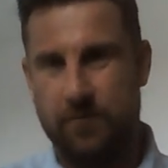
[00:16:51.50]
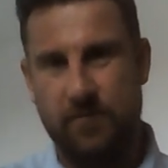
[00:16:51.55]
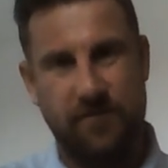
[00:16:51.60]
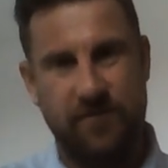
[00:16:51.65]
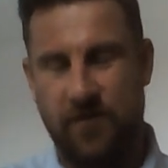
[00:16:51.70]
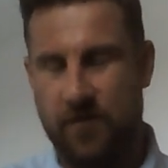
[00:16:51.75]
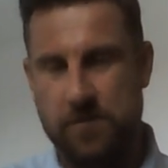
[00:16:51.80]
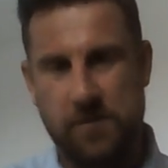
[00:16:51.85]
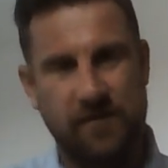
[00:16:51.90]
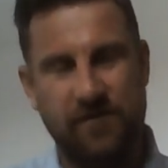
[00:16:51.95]

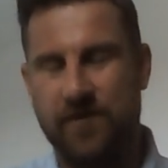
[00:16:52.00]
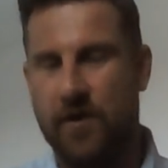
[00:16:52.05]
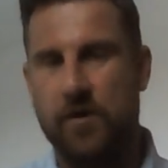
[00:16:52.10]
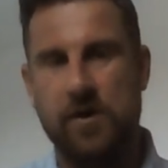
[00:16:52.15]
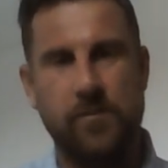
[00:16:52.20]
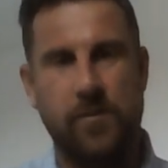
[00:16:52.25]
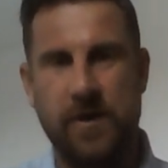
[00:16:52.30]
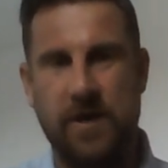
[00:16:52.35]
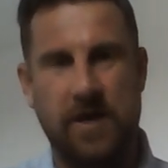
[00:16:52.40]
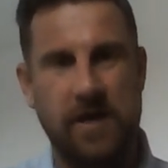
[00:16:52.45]
from the
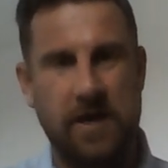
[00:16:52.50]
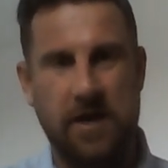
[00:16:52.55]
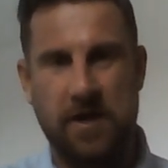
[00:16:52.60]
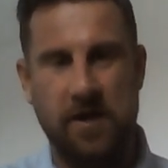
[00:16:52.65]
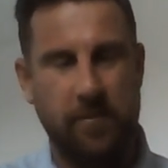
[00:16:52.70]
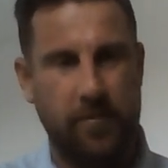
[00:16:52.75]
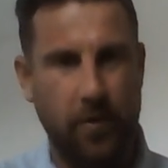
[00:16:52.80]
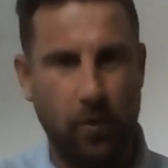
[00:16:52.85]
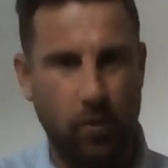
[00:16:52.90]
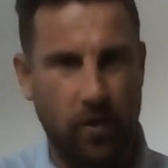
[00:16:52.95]
very beginning
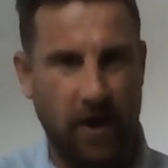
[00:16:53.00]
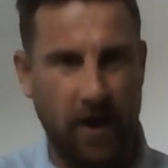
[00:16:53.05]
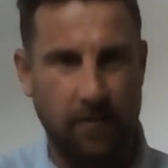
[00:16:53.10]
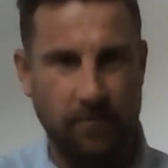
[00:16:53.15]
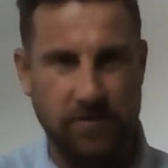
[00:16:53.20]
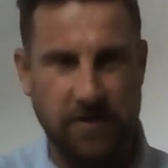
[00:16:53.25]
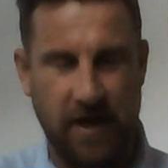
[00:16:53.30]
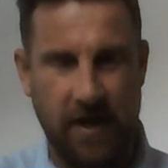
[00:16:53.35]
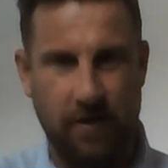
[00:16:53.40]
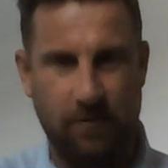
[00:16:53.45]
a ball
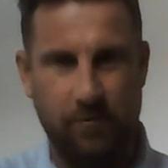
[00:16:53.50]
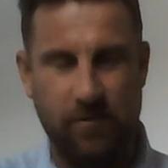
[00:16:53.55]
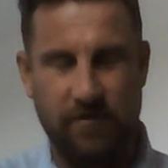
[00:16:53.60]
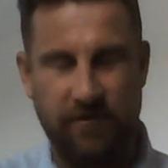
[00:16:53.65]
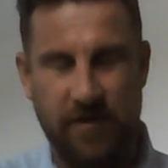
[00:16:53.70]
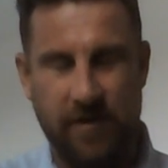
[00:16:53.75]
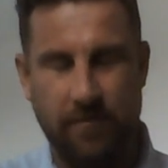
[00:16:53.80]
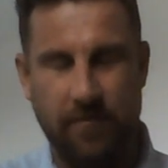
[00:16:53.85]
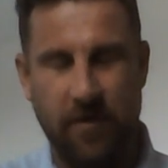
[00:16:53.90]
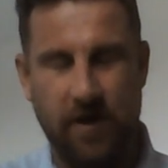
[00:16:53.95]
comes out
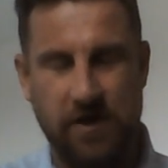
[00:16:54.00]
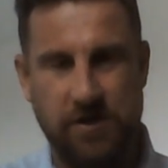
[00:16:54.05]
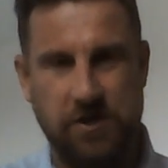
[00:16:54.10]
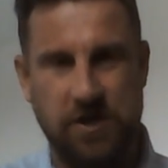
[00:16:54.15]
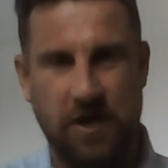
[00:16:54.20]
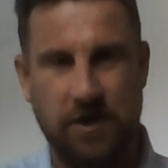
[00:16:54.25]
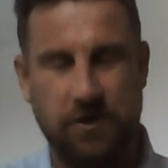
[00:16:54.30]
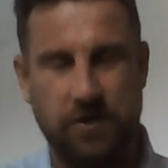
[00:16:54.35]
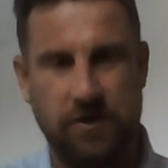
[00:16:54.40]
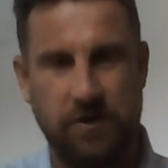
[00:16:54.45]
within my
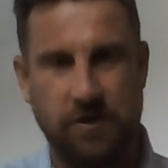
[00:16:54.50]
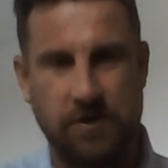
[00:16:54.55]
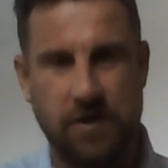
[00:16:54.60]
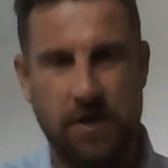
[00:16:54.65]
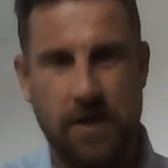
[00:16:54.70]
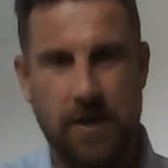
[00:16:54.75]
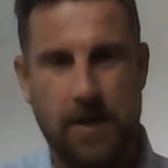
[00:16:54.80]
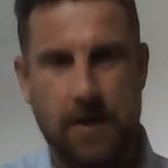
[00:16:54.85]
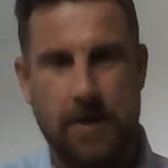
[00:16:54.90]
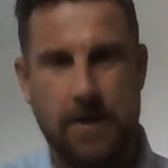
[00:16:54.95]
sessions.
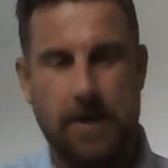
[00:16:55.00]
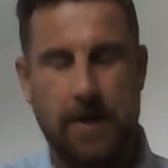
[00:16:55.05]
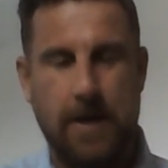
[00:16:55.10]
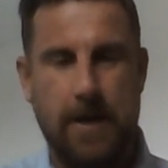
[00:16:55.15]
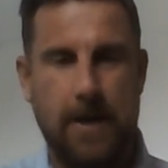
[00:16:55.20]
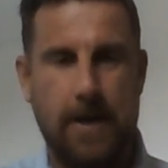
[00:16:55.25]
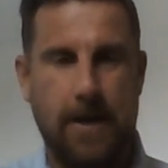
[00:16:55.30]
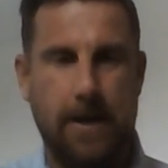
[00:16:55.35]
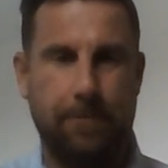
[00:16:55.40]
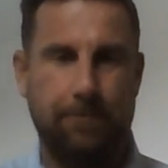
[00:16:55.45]

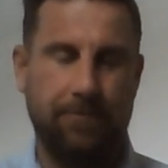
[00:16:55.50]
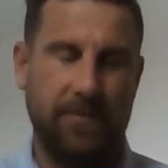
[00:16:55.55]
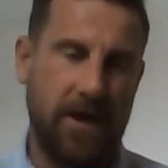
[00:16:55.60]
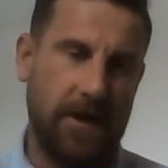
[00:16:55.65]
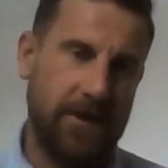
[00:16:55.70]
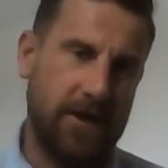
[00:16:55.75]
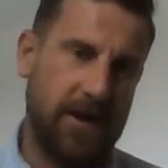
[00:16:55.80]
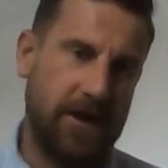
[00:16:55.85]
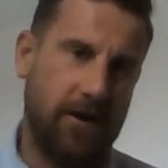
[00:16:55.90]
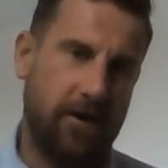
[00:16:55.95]

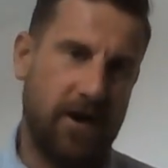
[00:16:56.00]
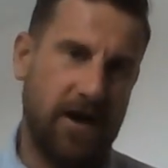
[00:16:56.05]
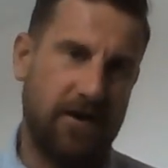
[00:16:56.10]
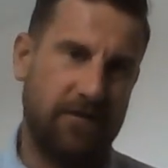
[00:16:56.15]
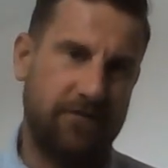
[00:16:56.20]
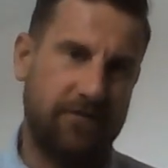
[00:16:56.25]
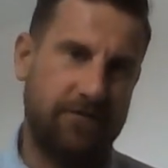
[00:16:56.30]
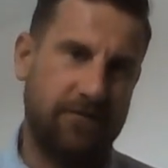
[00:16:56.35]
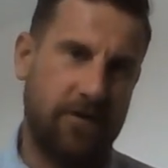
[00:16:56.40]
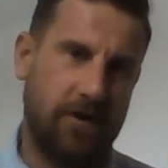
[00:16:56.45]
And then
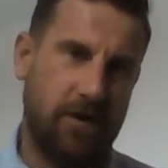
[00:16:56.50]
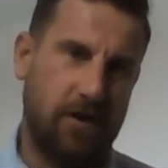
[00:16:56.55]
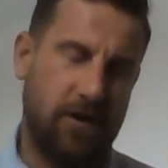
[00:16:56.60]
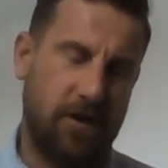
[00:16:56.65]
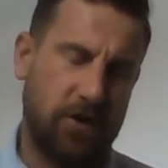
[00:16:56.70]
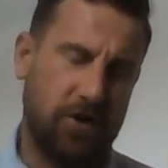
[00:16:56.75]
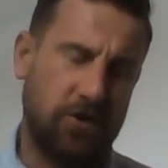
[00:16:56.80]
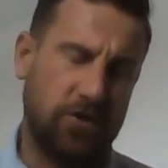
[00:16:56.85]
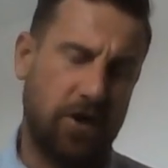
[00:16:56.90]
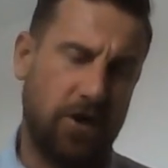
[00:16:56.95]
I
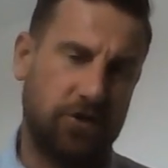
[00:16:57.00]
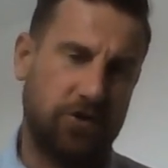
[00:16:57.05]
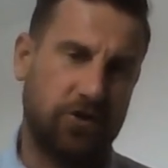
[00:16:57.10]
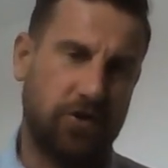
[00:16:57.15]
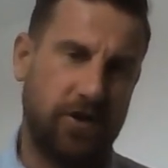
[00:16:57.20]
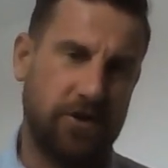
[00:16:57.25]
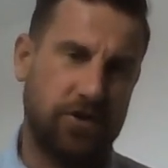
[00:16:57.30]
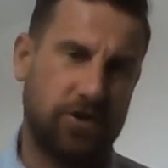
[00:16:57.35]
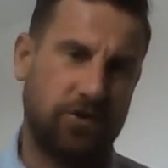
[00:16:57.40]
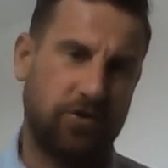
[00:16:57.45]

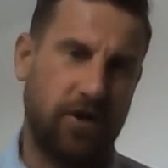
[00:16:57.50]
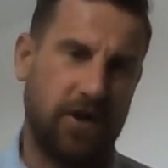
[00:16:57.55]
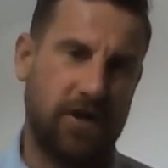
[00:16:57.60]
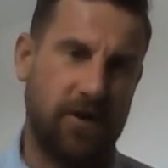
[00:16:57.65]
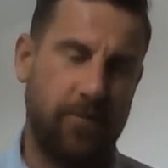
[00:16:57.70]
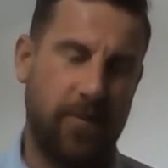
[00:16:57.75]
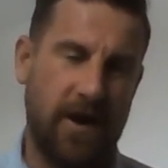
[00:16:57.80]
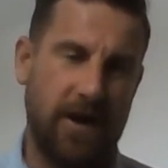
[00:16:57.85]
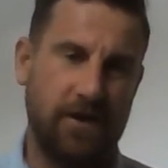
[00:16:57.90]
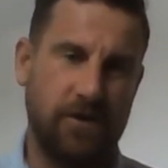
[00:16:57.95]
try and strike a
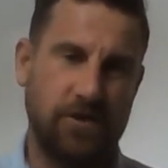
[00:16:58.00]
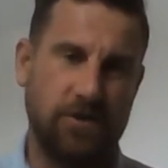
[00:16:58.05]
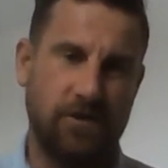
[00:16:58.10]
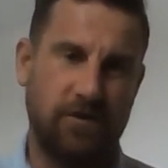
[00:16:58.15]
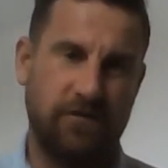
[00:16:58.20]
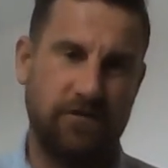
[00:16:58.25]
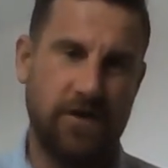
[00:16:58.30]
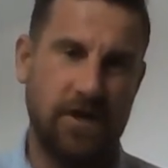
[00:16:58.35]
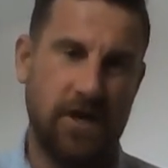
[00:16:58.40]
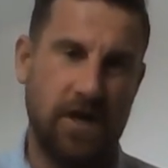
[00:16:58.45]
balance
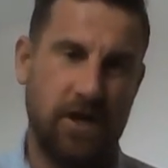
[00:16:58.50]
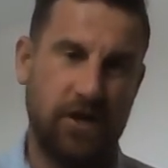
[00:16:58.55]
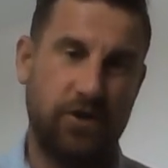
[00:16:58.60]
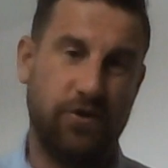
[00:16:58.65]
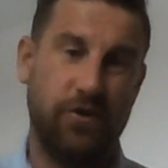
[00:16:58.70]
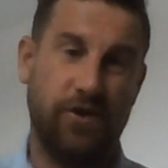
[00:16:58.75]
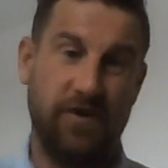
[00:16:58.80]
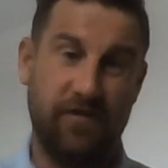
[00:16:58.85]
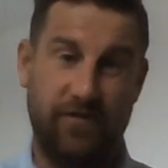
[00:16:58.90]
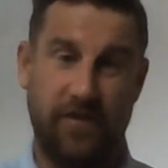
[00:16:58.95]
of
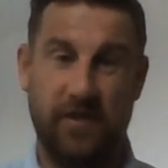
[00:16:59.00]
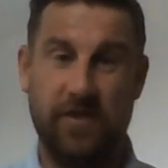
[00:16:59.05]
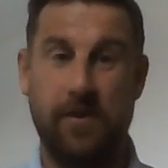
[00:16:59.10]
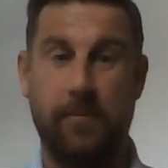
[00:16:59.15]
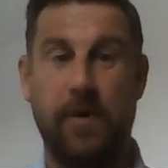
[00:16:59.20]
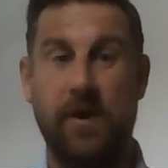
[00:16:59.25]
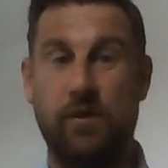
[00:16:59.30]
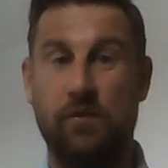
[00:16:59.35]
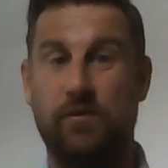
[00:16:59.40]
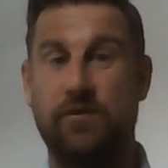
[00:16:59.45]
doing the
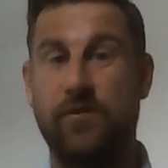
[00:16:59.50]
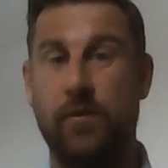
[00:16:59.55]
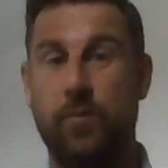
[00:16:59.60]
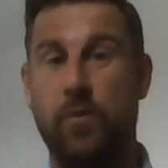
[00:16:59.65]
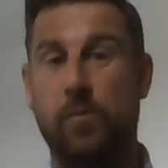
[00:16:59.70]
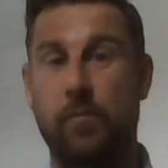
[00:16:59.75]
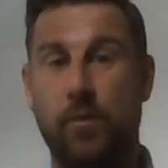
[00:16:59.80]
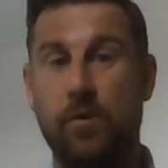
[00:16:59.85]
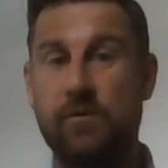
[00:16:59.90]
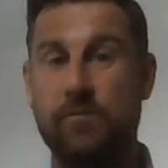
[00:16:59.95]
fundamental
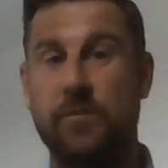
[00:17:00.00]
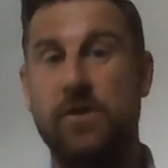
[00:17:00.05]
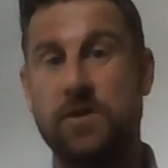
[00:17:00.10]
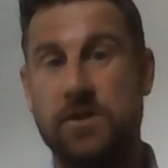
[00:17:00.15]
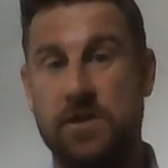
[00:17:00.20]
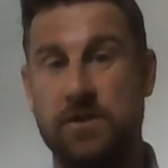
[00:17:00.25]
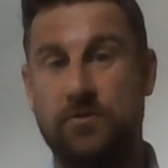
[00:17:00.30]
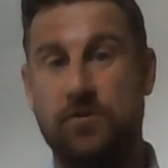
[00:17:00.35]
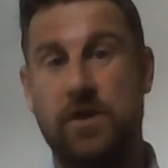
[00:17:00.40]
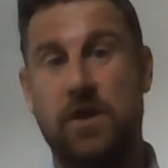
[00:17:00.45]
football
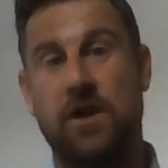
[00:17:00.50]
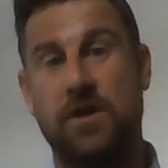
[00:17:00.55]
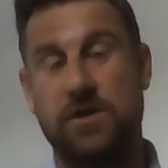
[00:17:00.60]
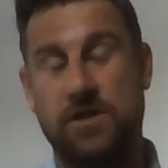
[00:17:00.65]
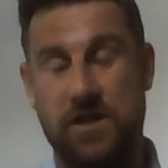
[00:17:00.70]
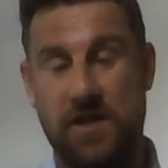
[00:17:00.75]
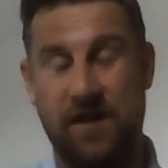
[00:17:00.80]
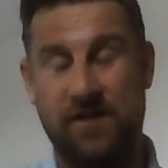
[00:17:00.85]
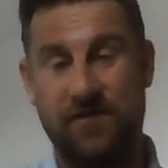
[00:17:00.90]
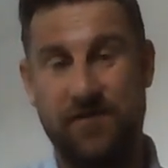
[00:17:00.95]
movements as regards
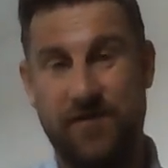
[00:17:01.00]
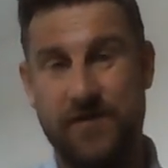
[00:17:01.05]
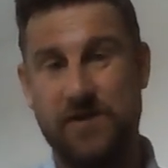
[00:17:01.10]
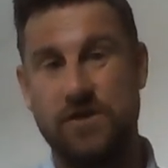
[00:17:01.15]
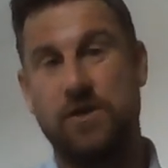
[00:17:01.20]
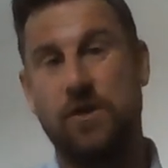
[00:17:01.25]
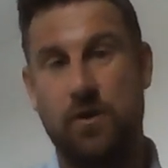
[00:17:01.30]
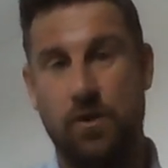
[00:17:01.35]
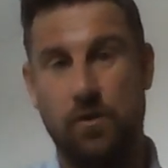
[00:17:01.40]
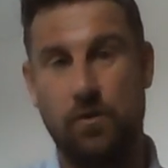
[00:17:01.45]
to their
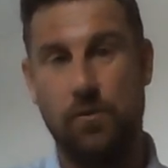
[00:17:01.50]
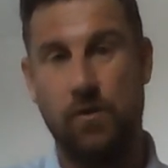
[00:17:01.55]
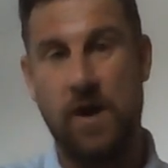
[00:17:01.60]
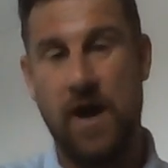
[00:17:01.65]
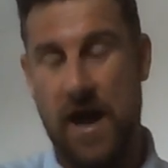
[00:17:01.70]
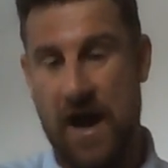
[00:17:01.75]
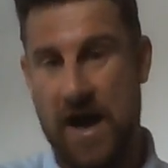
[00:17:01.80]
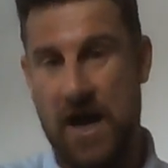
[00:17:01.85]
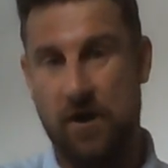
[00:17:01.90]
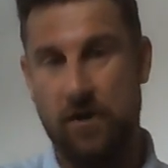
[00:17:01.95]
physical
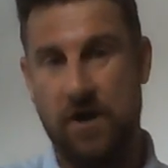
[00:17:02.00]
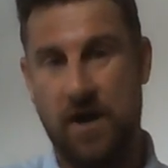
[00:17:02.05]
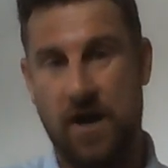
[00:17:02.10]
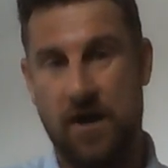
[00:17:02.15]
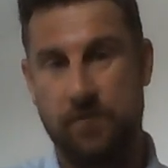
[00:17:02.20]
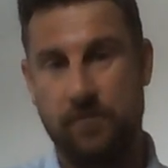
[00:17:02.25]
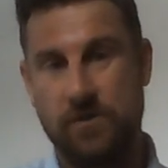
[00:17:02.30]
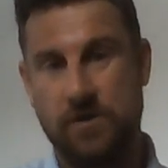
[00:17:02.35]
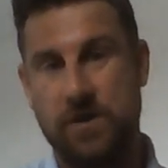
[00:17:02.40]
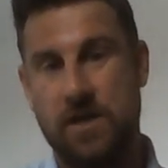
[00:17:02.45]

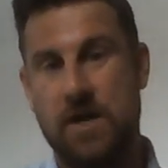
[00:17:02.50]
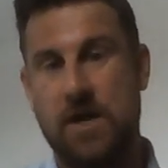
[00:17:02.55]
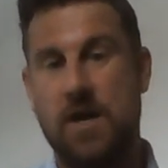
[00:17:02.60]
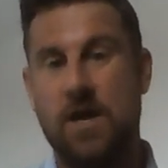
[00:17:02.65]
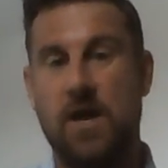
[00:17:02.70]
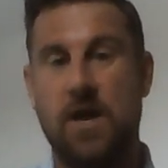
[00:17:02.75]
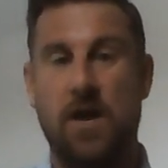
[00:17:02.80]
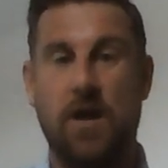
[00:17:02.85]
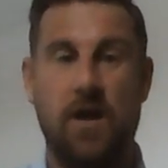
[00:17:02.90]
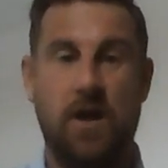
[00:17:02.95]
outcomes,
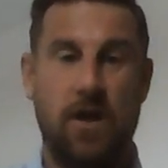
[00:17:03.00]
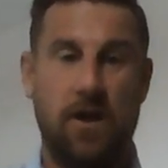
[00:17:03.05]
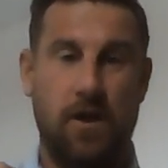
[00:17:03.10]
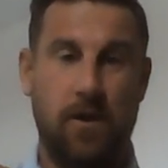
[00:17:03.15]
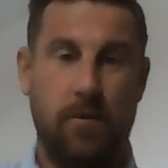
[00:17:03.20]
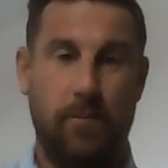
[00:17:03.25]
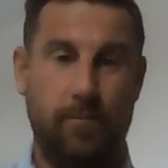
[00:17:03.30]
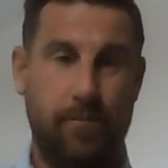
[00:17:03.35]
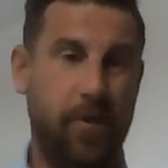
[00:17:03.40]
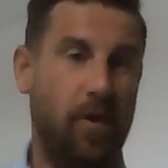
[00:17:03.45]

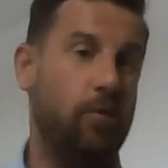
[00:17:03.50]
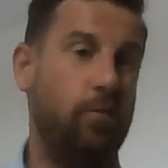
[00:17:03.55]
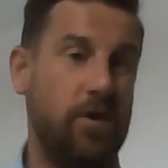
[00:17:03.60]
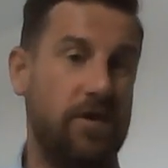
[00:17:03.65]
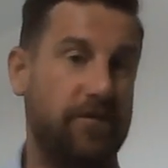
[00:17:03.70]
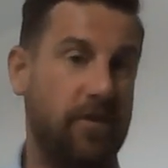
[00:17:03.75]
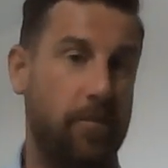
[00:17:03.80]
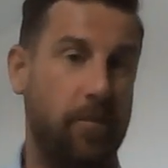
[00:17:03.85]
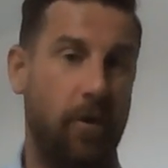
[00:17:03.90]
but with a